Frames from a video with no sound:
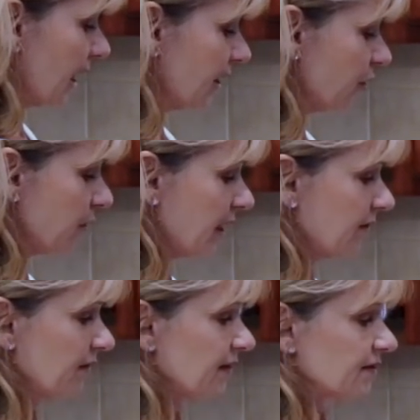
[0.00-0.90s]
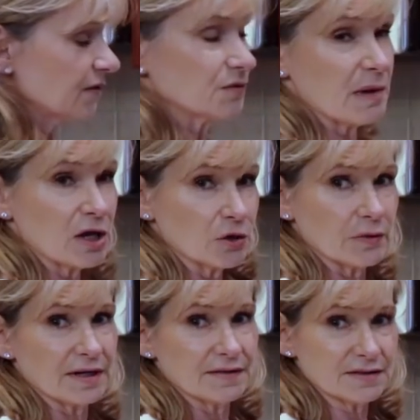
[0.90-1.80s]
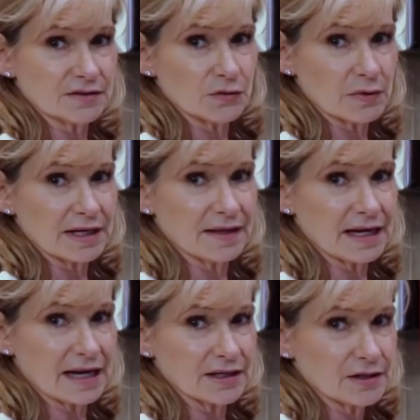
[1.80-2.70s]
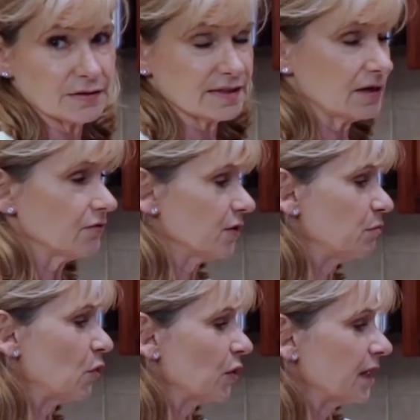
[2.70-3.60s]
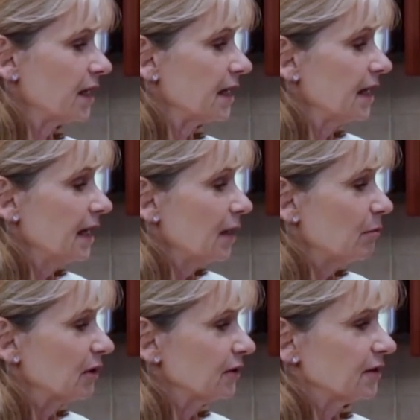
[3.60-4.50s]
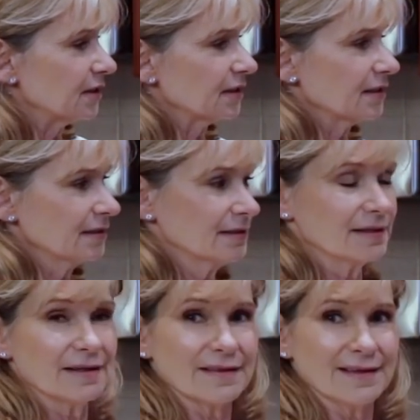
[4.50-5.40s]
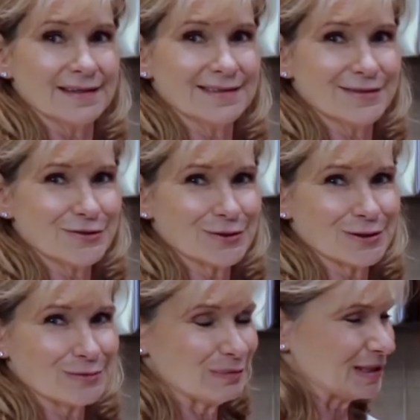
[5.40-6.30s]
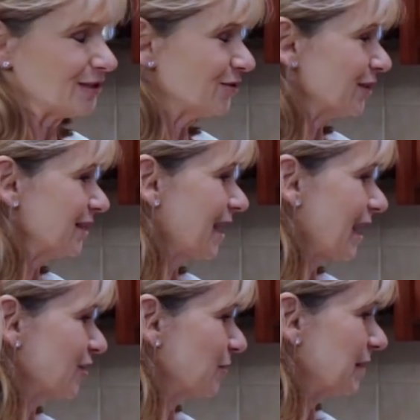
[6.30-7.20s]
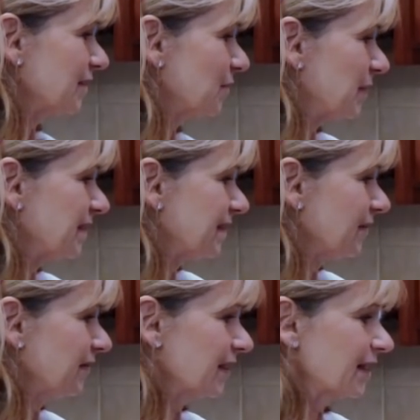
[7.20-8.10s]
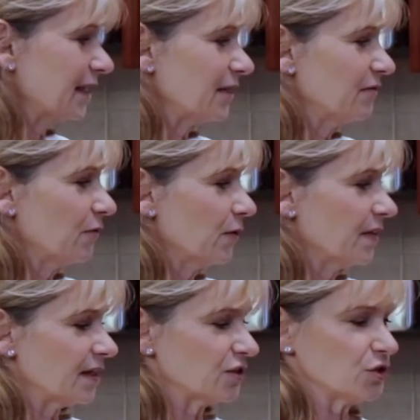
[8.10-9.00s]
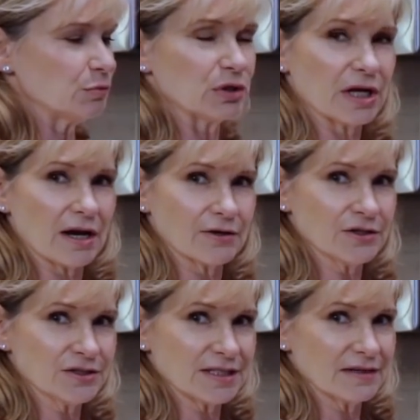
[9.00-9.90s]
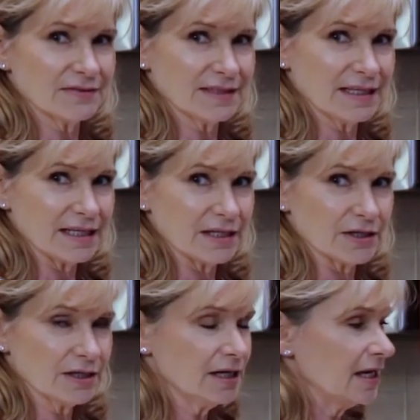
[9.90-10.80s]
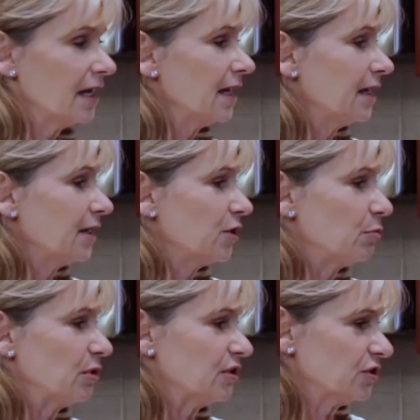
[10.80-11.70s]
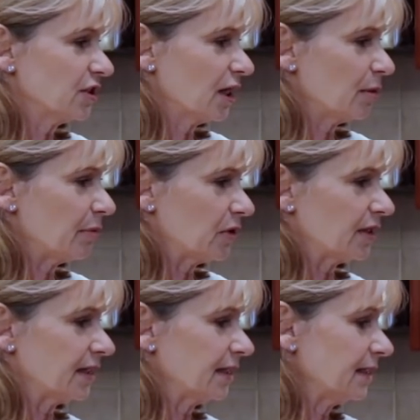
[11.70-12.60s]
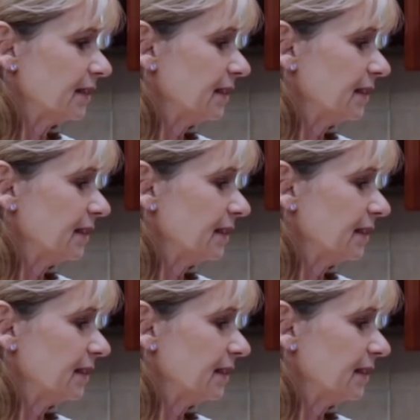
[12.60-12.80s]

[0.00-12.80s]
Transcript: and you have this smaller one, and this is the one that I use every morning. But look, this is your little blender attachment specifically for this. You put all your stuff in here, you put your top on it,